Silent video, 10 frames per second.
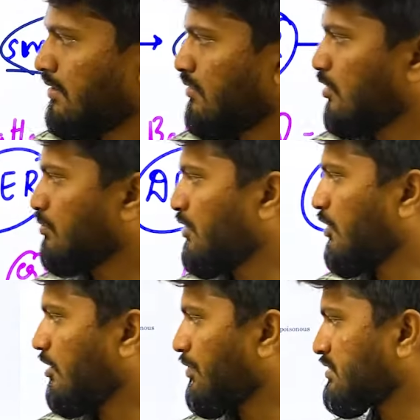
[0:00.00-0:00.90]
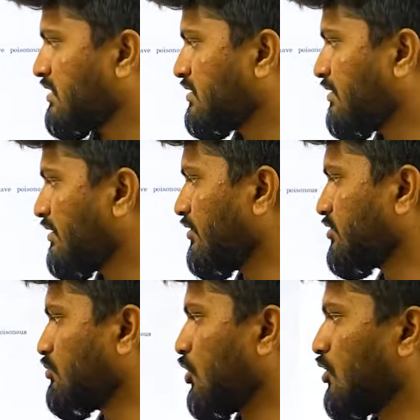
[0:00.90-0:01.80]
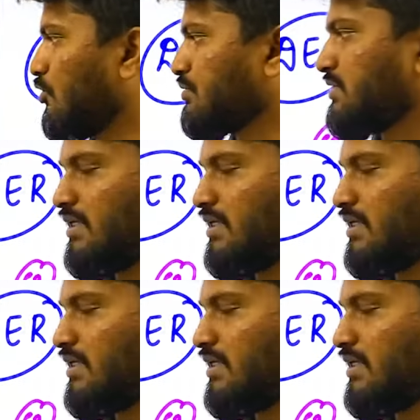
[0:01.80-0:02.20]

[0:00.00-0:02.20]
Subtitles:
normally what happens is small homes